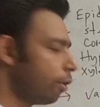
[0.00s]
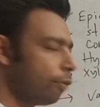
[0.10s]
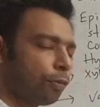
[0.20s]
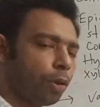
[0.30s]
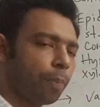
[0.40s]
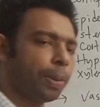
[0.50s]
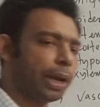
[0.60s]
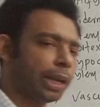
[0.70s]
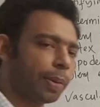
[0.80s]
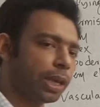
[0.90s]
Phloem
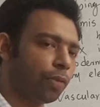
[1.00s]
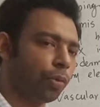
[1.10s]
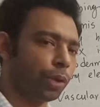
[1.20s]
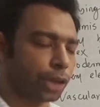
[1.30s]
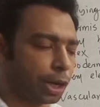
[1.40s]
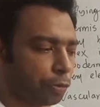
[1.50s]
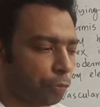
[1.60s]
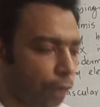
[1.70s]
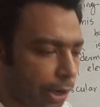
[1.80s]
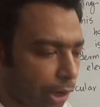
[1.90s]
parenchyma, if we try to
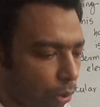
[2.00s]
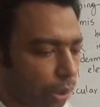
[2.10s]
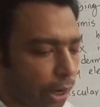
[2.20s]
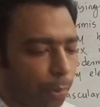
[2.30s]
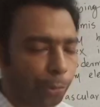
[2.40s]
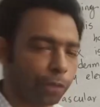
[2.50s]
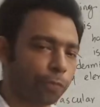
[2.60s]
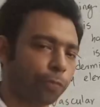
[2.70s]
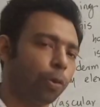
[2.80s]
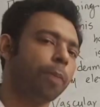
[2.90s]
find out about the
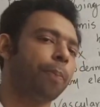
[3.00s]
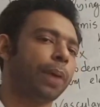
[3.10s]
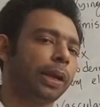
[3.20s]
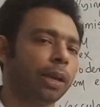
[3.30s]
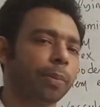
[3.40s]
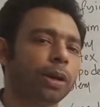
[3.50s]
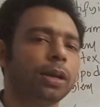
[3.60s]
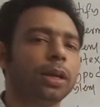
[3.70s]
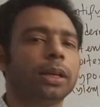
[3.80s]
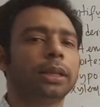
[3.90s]
phloem parenchyma,
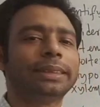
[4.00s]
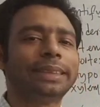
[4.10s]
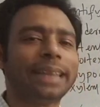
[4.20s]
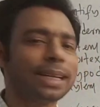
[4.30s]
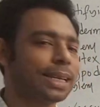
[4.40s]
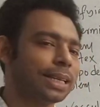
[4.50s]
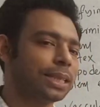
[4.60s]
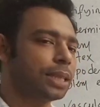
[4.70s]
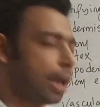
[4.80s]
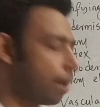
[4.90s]
that
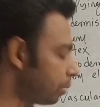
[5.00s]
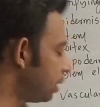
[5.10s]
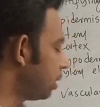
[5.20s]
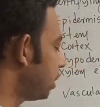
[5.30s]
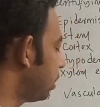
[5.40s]
is absent in